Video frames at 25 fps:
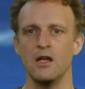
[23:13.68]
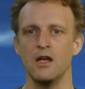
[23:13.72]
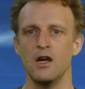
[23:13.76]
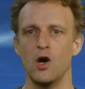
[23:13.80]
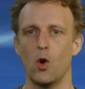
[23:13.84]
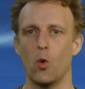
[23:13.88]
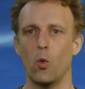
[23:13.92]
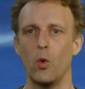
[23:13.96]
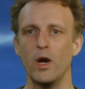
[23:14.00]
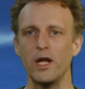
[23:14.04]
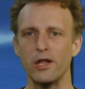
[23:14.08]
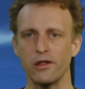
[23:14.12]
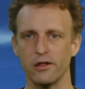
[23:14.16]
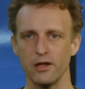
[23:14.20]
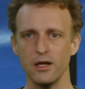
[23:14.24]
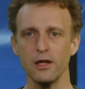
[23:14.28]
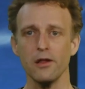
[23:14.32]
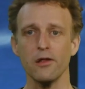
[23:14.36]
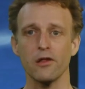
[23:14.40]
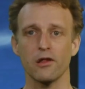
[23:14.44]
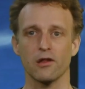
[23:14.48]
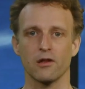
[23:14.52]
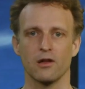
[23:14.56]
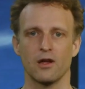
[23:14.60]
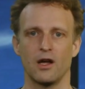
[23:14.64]
With
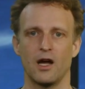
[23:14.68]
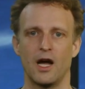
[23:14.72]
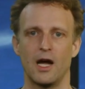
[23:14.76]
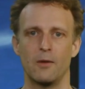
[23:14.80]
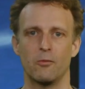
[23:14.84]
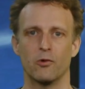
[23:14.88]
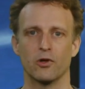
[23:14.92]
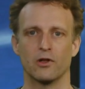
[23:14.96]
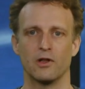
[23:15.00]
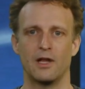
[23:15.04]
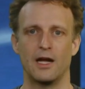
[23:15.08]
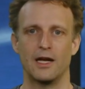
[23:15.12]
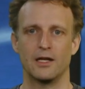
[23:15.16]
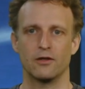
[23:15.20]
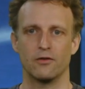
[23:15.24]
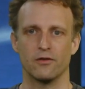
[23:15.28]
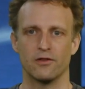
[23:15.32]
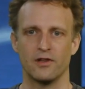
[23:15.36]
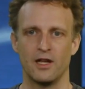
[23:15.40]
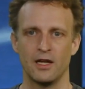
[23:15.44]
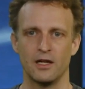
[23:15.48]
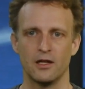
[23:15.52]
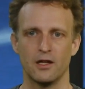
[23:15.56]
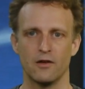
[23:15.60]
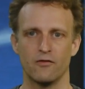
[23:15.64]
this, I would like to
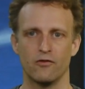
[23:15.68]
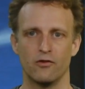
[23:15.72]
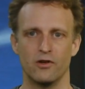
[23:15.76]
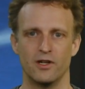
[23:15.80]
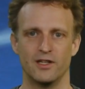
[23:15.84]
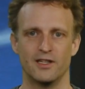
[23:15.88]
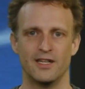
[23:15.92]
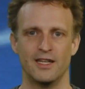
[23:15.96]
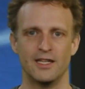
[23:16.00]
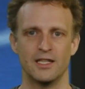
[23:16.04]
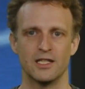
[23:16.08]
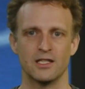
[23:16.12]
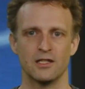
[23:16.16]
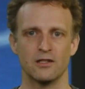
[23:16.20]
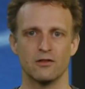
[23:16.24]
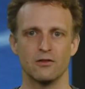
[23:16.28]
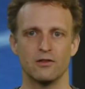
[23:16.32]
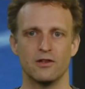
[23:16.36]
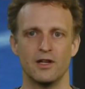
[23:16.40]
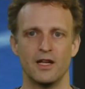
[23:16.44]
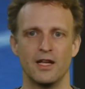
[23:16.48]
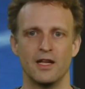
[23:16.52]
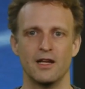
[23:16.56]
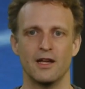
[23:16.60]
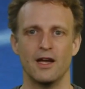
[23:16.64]
thank you for your attention
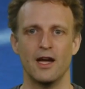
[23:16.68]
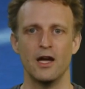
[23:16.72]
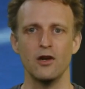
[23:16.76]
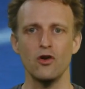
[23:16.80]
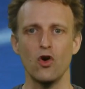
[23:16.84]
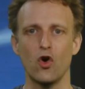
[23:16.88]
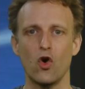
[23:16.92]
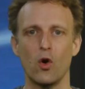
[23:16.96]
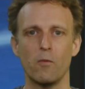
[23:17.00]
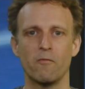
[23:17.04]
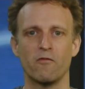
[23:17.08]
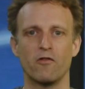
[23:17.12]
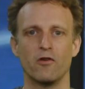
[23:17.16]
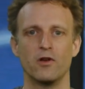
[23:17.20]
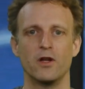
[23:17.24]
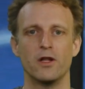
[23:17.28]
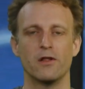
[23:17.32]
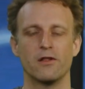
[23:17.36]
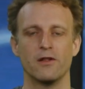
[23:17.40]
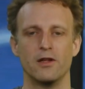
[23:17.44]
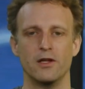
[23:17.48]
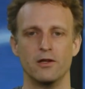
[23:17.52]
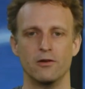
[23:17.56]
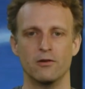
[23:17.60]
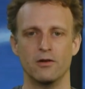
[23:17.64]
today and hopefully
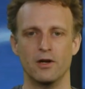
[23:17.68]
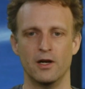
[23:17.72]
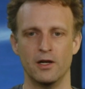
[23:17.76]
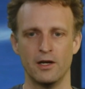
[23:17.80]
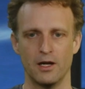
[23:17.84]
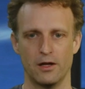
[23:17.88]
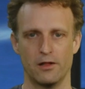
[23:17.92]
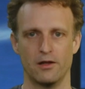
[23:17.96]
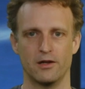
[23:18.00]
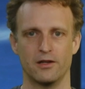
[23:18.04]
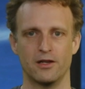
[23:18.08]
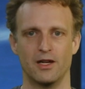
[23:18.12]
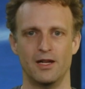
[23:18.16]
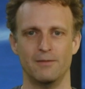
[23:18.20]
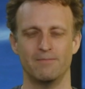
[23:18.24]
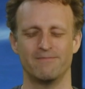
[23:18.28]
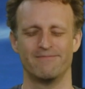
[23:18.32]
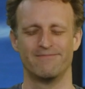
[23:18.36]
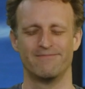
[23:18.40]
see you another time.